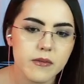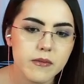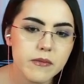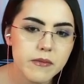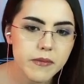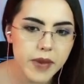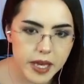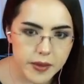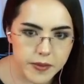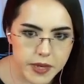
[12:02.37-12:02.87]

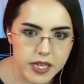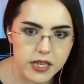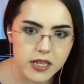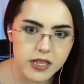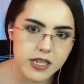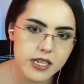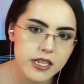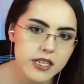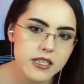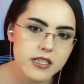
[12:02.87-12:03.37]
Maybe
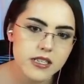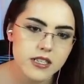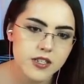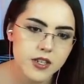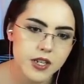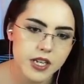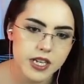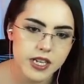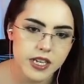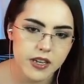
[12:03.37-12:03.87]
Cletus is
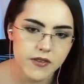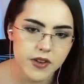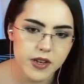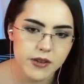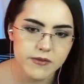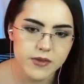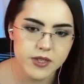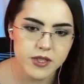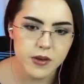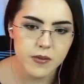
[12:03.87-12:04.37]
going to give him some